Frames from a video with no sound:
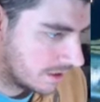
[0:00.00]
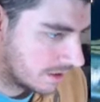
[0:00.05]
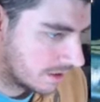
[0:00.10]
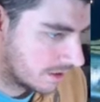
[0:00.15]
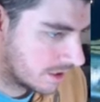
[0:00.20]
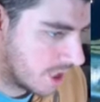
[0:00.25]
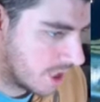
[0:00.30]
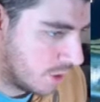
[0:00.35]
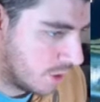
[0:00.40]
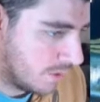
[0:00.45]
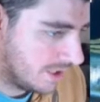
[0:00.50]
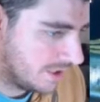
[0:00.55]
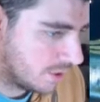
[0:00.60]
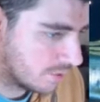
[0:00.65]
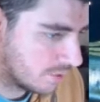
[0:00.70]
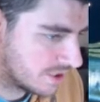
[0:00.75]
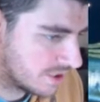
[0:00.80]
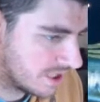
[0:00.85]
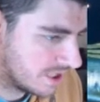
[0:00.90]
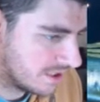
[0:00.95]
Koa
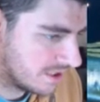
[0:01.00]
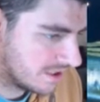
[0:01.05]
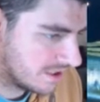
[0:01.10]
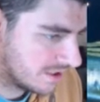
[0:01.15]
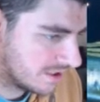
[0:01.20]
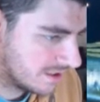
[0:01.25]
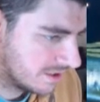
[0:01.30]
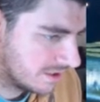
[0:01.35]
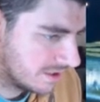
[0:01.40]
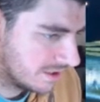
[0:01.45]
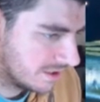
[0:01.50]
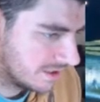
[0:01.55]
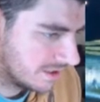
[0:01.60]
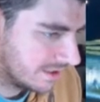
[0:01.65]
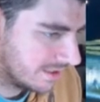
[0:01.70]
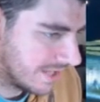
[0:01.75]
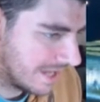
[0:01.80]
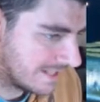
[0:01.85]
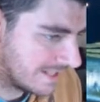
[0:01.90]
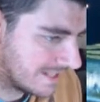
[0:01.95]
noted
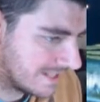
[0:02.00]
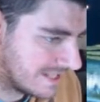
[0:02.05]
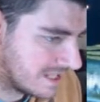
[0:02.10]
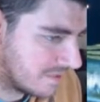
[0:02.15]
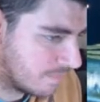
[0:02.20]
that these